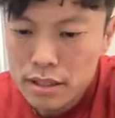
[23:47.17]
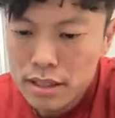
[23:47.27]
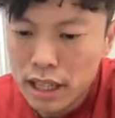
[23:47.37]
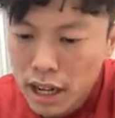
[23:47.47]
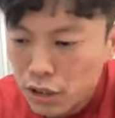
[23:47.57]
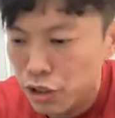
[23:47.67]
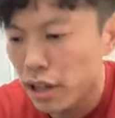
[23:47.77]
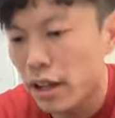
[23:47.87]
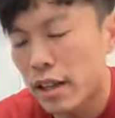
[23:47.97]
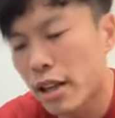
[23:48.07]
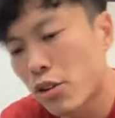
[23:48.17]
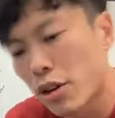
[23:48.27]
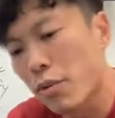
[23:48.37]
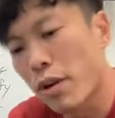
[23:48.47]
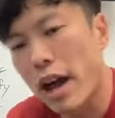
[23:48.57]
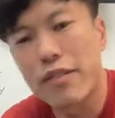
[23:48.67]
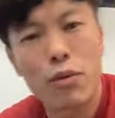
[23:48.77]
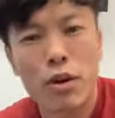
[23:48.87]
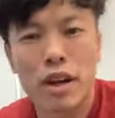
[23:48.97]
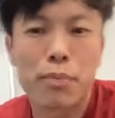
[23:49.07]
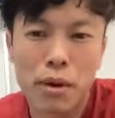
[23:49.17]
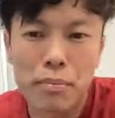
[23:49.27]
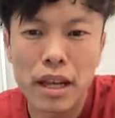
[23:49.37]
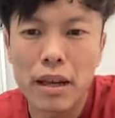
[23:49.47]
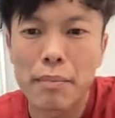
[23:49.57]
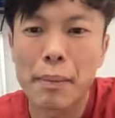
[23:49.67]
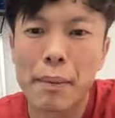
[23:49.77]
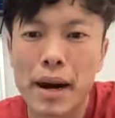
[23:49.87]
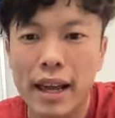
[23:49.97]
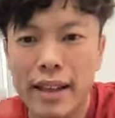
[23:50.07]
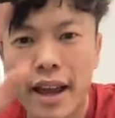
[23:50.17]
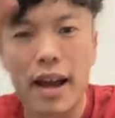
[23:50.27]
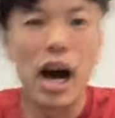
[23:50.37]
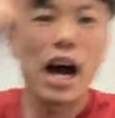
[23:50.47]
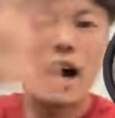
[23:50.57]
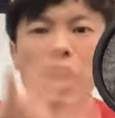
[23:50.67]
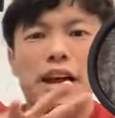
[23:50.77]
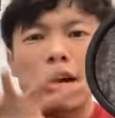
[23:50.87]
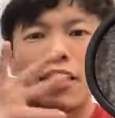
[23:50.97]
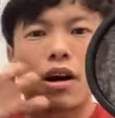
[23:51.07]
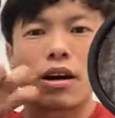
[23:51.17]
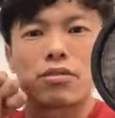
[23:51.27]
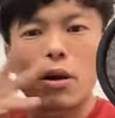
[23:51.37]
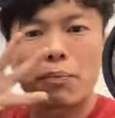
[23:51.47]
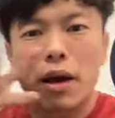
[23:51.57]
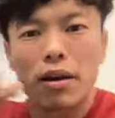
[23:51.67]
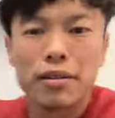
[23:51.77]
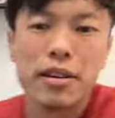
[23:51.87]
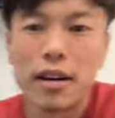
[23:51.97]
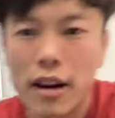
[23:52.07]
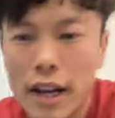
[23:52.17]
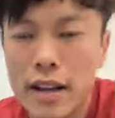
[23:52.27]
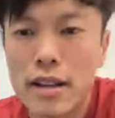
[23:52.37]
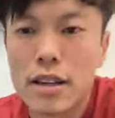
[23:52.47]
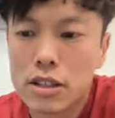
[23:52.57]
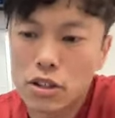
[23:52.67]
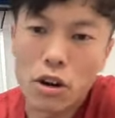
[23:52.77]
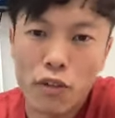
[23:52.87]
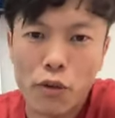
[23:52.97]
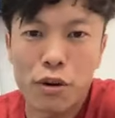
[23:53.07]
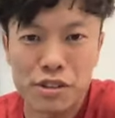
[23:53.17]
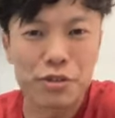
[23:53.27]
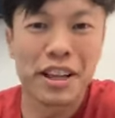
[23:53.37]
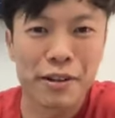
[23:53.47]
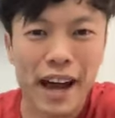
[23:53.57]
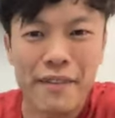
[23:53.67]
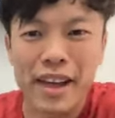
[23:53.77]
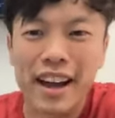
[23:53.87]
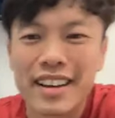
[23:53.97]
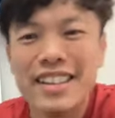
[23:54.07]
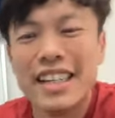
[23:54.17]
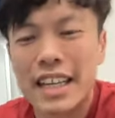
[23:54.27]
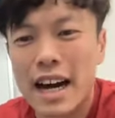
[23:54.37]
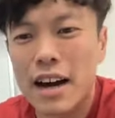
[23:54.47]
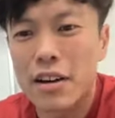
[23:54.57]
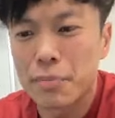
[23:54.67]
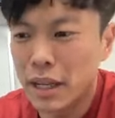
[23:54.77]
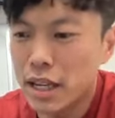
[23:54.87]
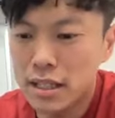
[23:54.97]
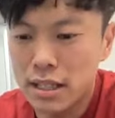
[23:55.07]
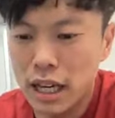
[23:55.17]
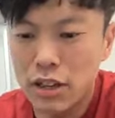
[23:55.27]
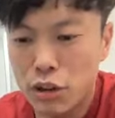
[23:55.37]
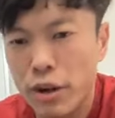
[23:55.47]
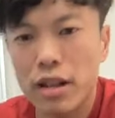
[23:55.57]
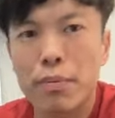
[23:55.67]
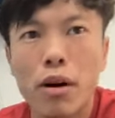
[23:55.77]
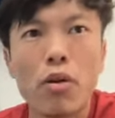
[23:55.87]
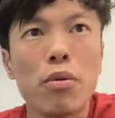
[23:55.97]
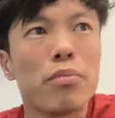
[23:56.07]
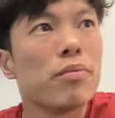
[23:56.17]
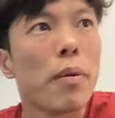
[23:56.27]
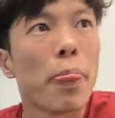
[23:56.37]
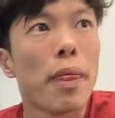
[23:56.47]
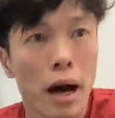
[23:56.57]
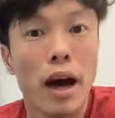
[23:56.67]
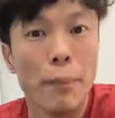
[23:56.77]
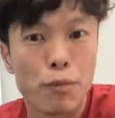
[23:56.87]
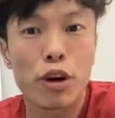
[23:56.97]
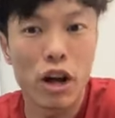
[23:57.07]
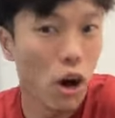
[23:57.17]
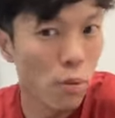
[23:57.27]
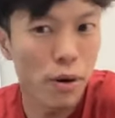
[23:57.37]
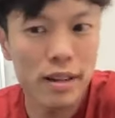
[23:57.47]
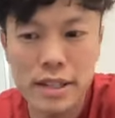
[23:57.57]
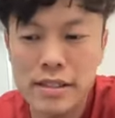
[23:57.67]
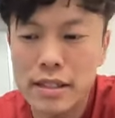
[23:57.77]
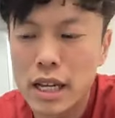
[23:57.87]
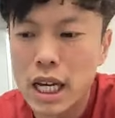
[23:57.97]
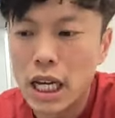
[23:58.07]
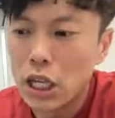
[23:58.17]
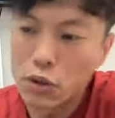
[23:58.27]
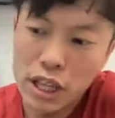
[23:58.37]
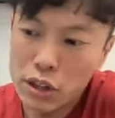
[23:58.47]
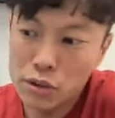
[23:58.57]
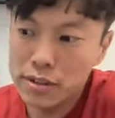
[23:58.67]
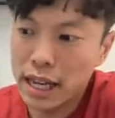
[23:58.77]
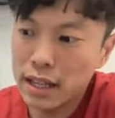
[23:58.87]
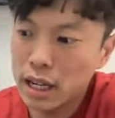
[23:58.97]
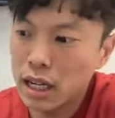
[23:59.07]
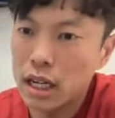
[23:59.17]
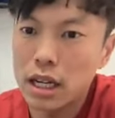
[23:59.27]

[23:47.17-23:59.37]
the contract, and then you can have the working permit, blah blah blah, like that. Hi. Okay, so of course you need to have that. Yeah, because during the whole process, you need to sign the